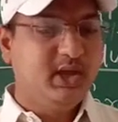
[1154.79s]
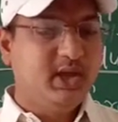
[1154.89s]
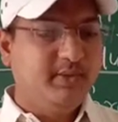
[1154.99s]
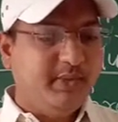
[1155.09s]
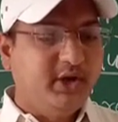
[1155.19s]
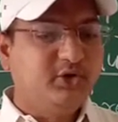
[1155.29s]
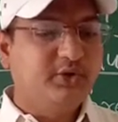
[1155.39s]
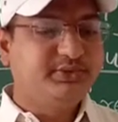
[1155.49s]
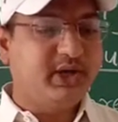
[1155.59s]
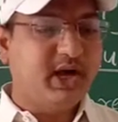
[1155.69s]

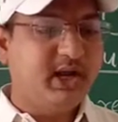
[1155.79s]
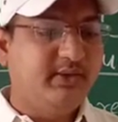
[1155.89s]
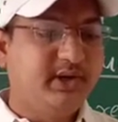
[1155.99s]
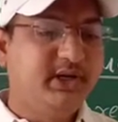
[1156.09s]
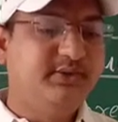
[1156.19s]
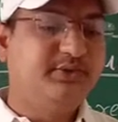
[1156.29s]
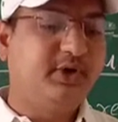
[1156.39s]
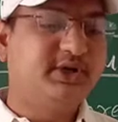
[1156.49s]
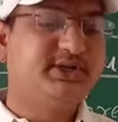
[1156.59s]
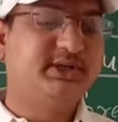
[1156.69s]
Mangroves are evergreen
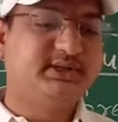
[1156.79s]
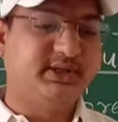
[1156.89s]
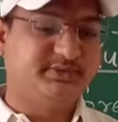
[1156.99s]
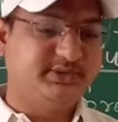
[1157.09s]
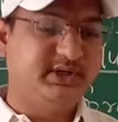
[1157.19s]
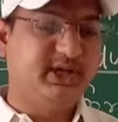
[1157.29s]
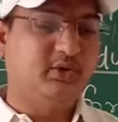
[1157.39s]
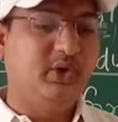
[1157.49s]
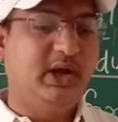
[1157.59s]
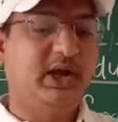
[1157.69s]
forests and shrubs that are
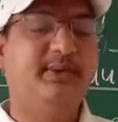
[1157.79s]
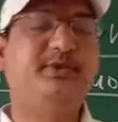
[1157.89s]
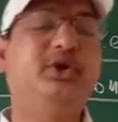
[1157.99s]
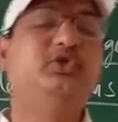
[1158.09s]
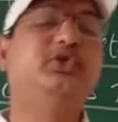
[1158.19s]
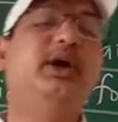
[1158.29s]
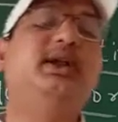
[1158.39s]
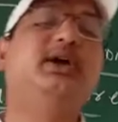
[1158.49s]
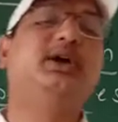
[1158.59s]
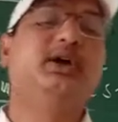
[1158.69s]
well adapted to
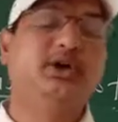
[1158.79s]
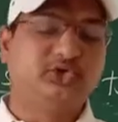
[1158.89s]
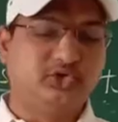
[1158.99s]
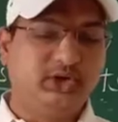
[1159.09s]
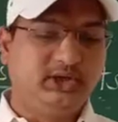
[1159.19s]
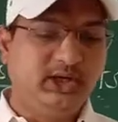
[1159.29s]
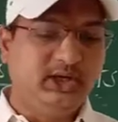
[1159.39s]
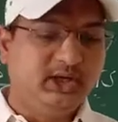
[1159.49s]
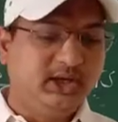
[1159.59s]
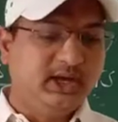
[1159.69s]
their
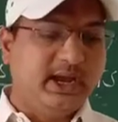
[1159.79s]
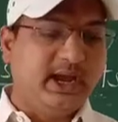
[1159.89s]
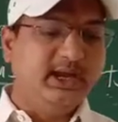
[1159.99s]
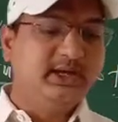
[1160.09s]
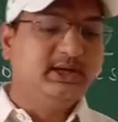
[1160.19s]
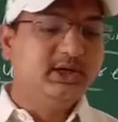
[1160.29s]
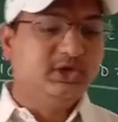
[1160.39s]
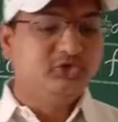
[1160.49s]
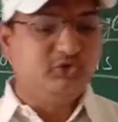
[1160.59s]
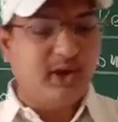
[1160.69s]
salty and
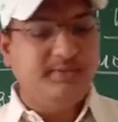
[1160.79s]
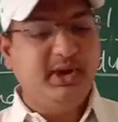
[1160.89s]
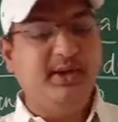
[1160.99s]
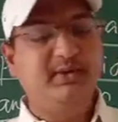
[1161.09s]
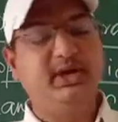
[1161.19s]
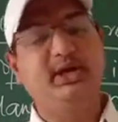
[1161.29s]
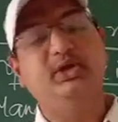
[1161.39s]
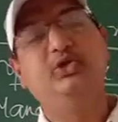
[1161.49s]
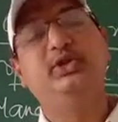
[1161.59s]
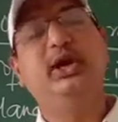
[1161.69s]
swampy habitat due
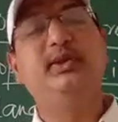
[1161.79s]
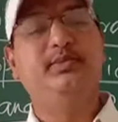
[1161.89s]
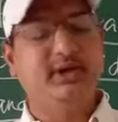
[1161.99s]
to their